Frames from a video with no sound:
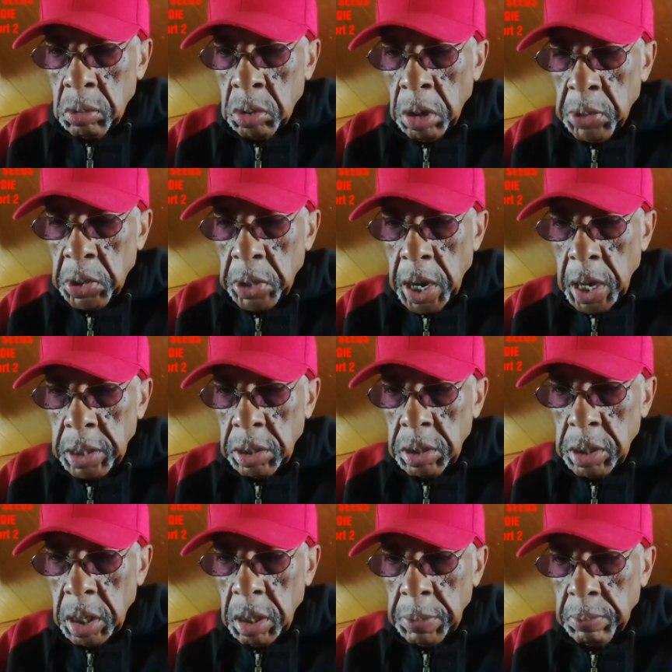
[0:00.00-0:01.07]

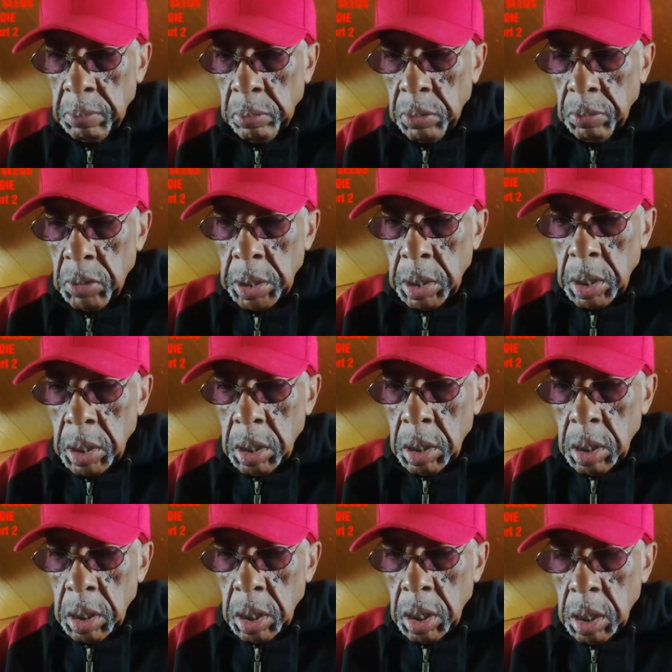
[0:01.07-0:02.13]
terminology
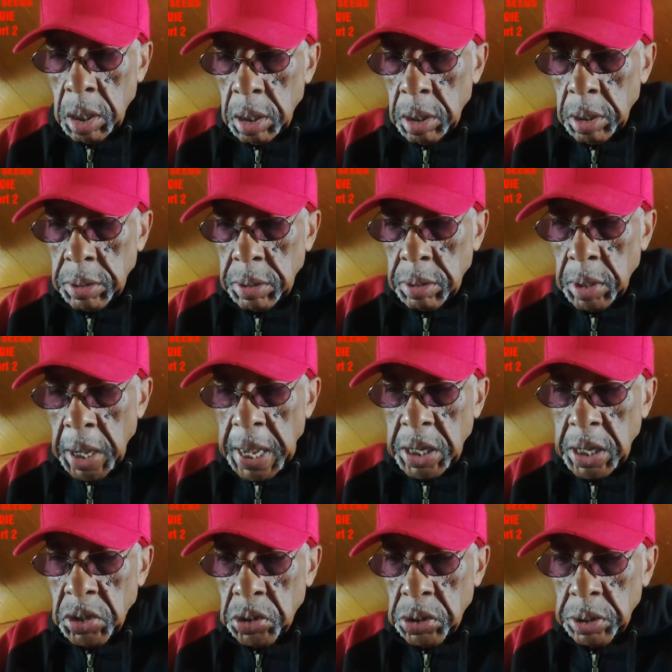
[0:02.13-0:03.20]
is
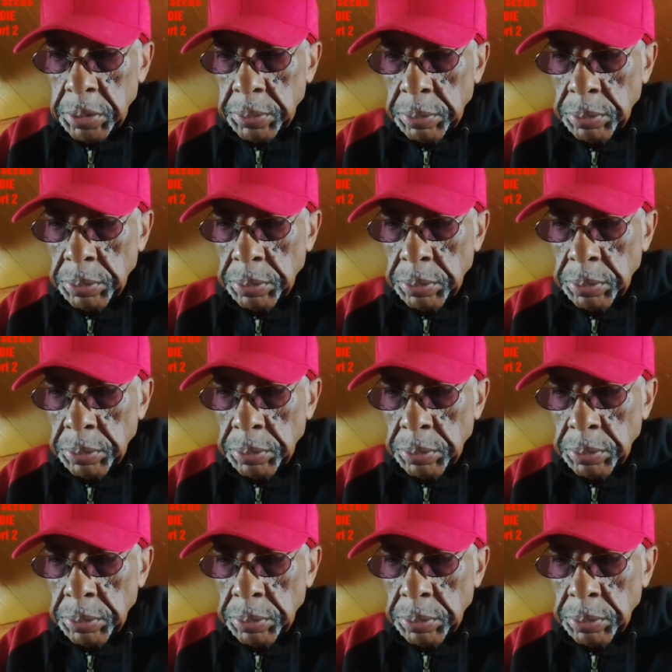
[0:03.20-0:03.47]
Asia.